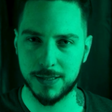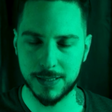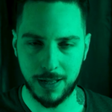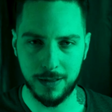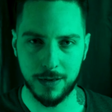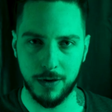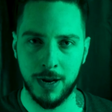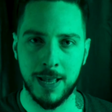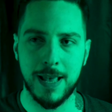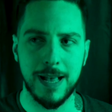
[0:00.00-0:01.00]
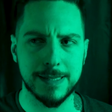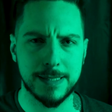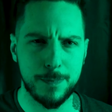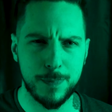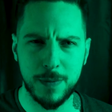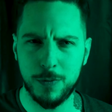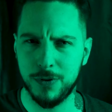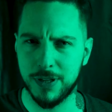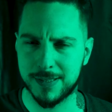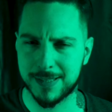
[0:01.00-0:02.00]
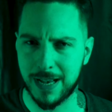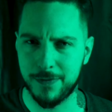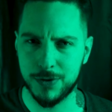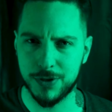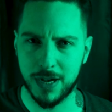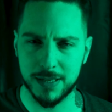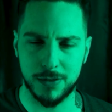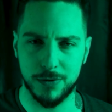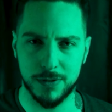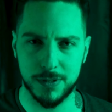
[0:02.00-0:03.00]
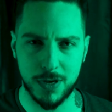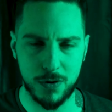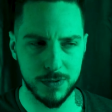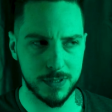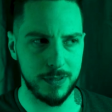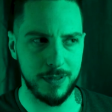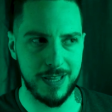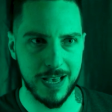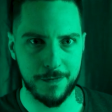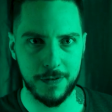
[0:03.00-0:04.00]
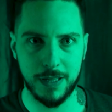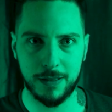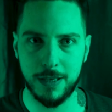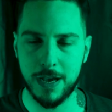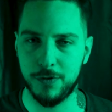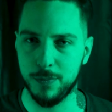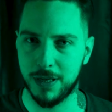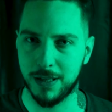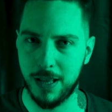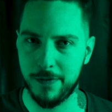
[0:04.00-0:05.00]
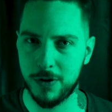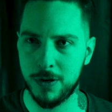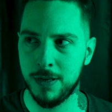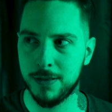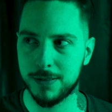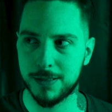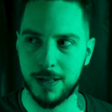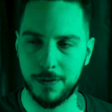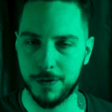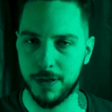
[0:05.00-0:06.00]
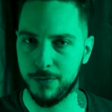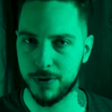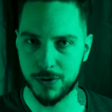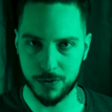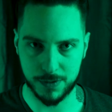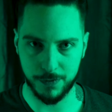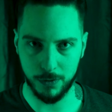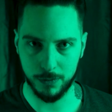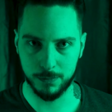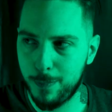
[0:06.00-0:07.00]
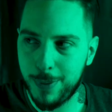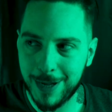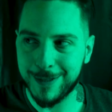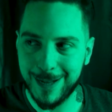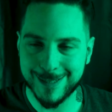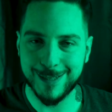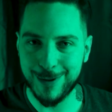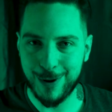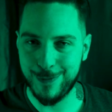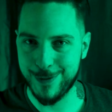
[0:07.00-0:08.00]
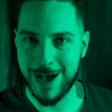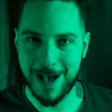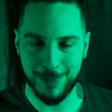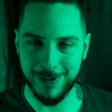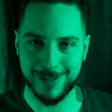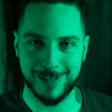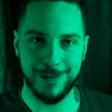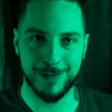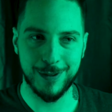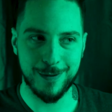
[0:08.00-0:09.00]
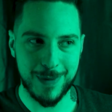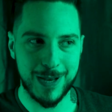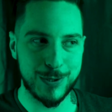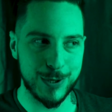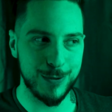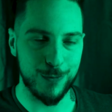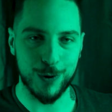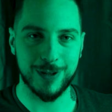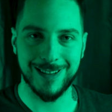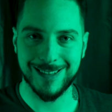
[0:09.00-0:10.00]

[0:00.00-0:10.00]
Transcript: stalker as the people that scavenge the hazardous zones definitely have to be clever, stealthy and resourceful. But as it often happens, even the mentioned word